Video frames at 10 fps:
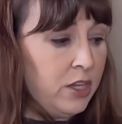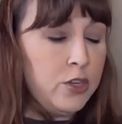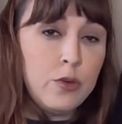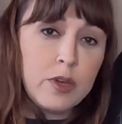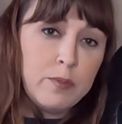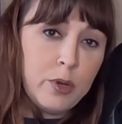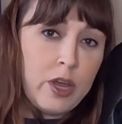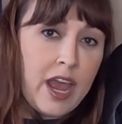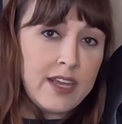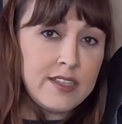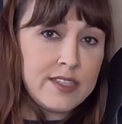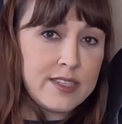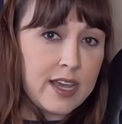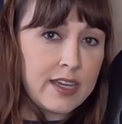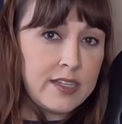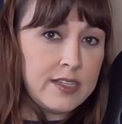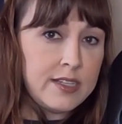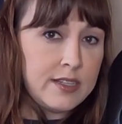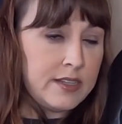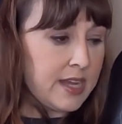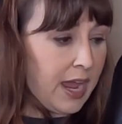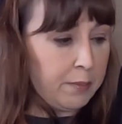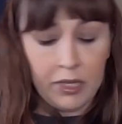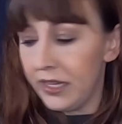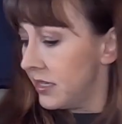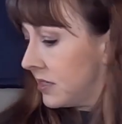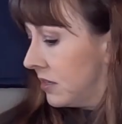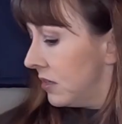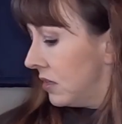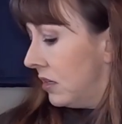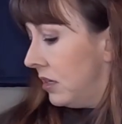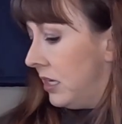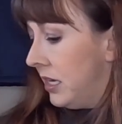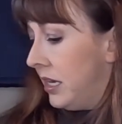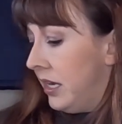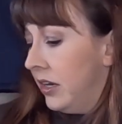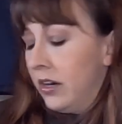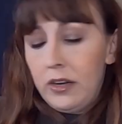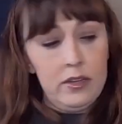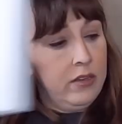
You can put a second tablet in here.